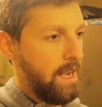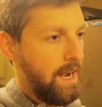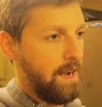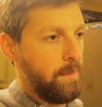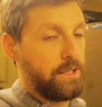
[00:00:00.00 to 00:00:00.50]

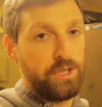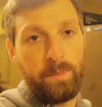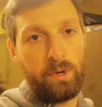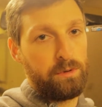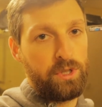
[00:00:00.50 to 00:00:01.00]
and just
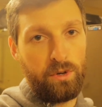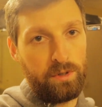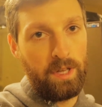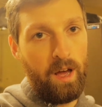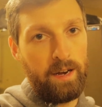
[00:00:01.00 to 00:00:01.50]
put a
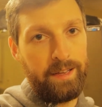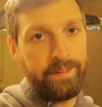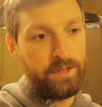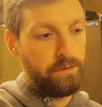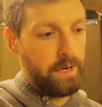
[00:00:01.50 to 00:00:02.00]
return line
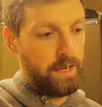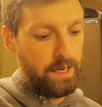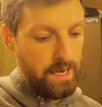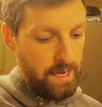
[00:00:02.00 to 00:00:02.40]
into it.